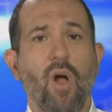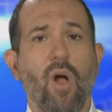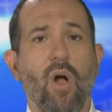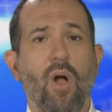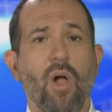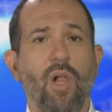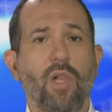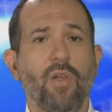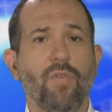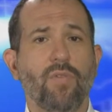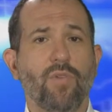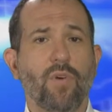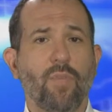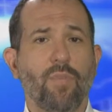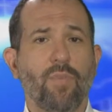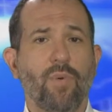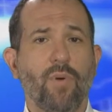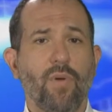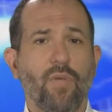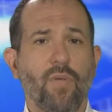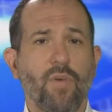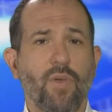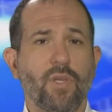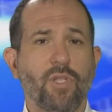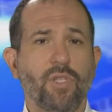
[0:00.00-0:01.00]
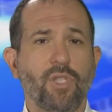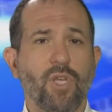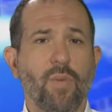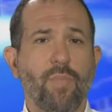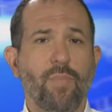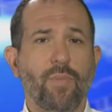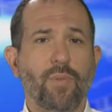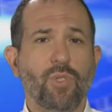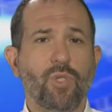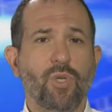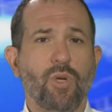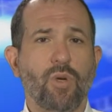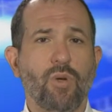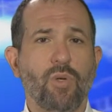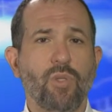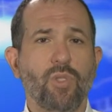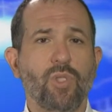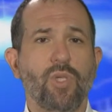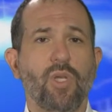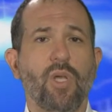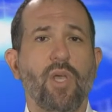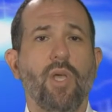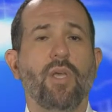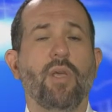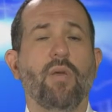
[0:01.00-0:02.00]
All of our previous
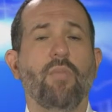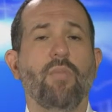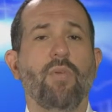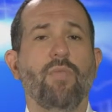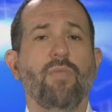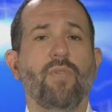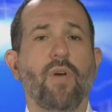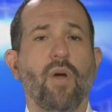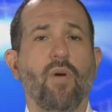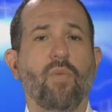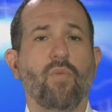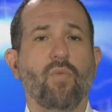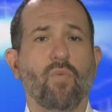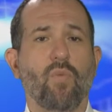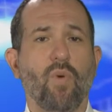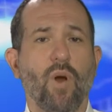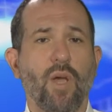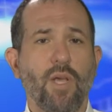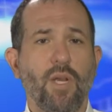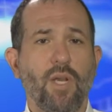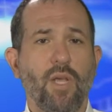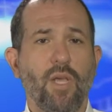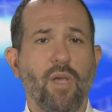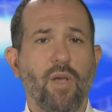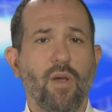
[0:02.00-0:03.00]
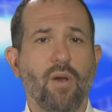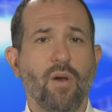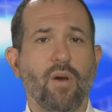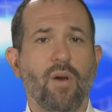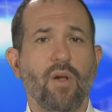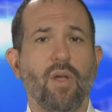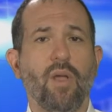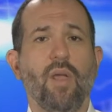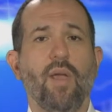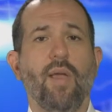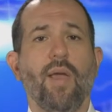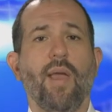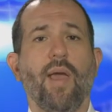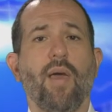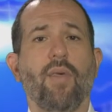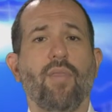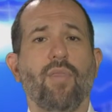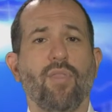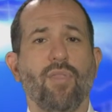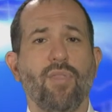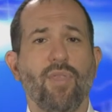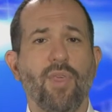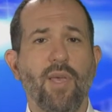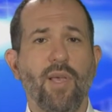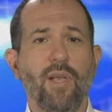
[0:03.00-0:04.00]
episodes can be found right here at
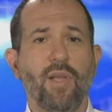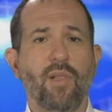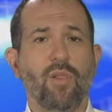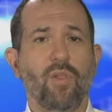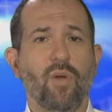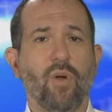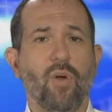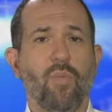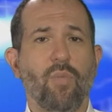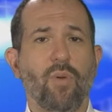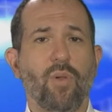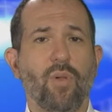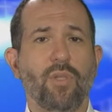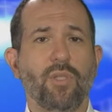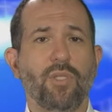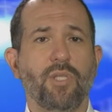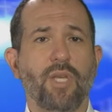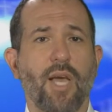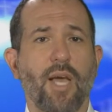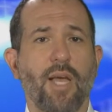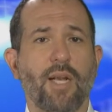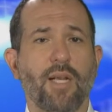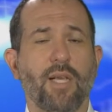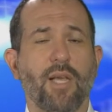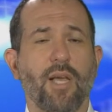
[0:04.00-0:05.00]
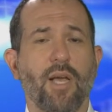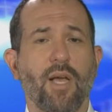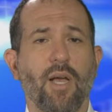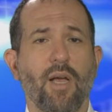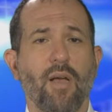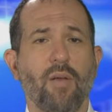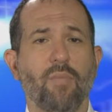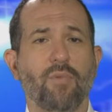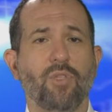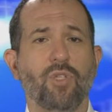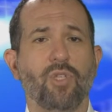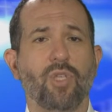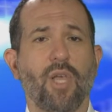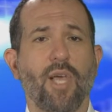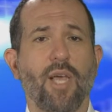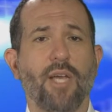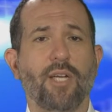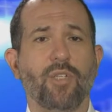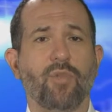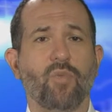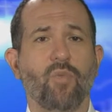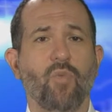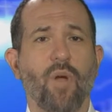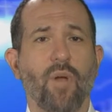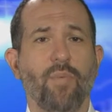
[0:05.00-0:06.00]
think global dot com
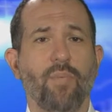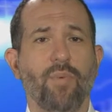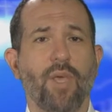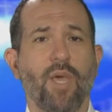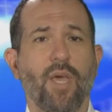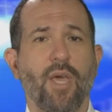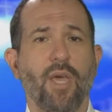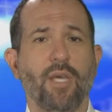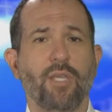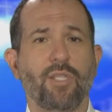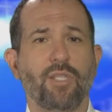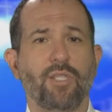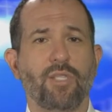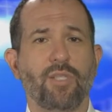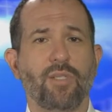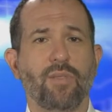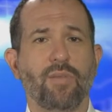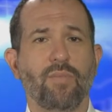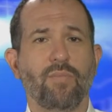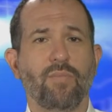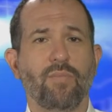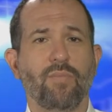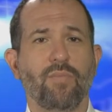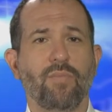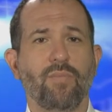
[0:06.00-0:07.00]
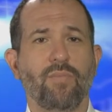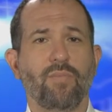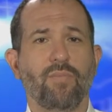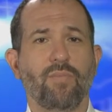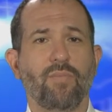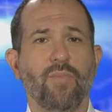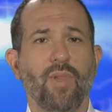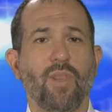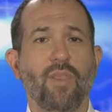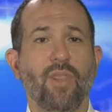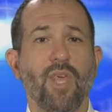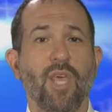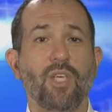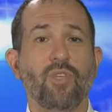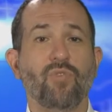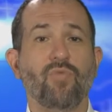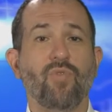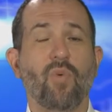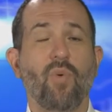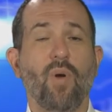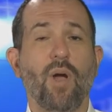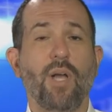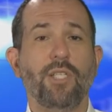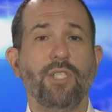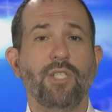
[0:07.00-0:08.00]
slash webcast. And thanks
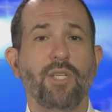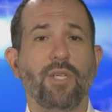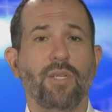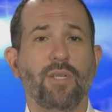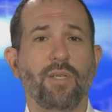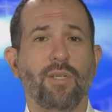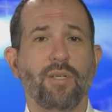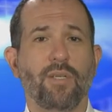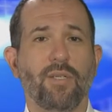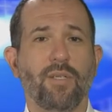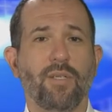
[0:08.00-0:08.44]
for watching.